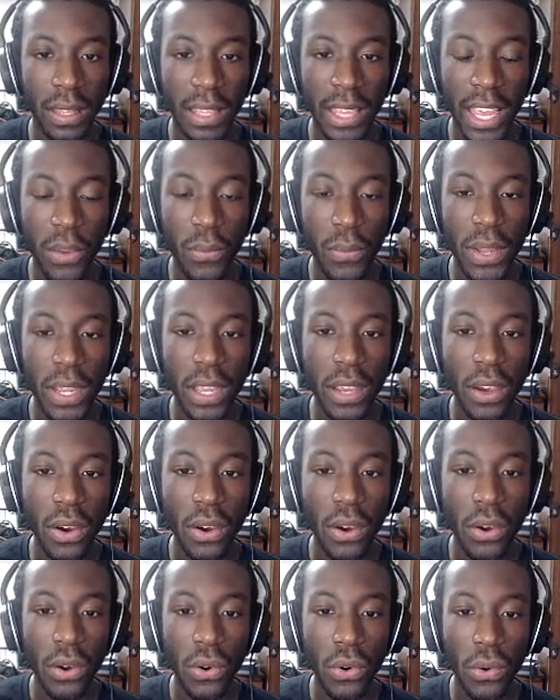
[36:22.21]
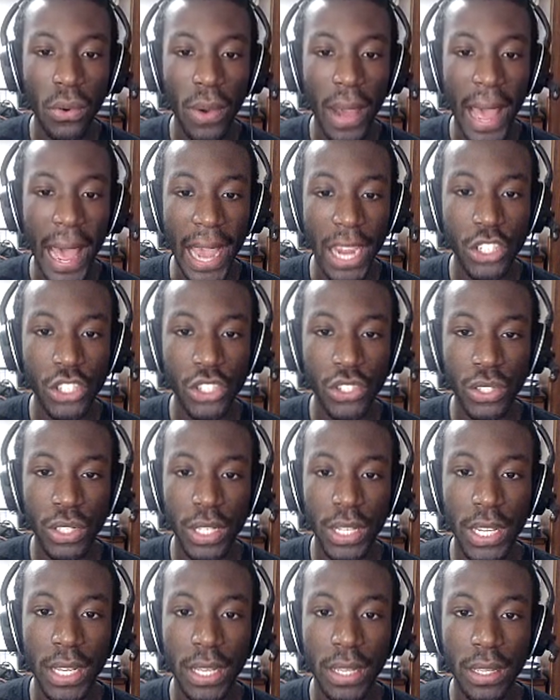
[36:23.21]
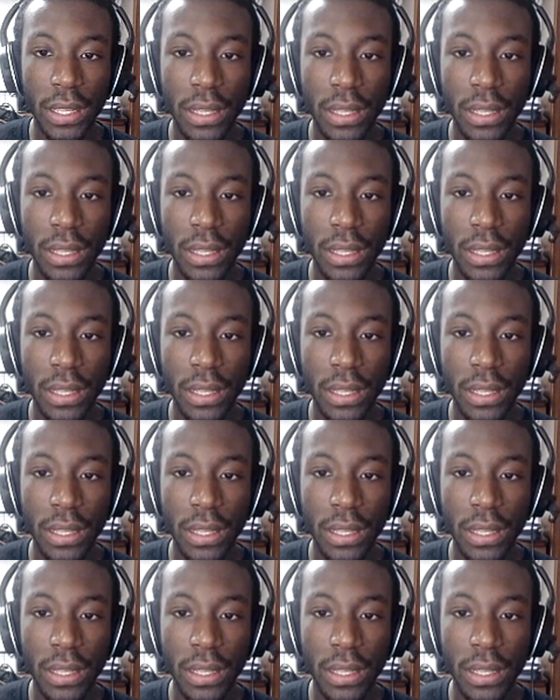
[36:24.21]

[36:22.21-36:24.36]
Can we go, actually,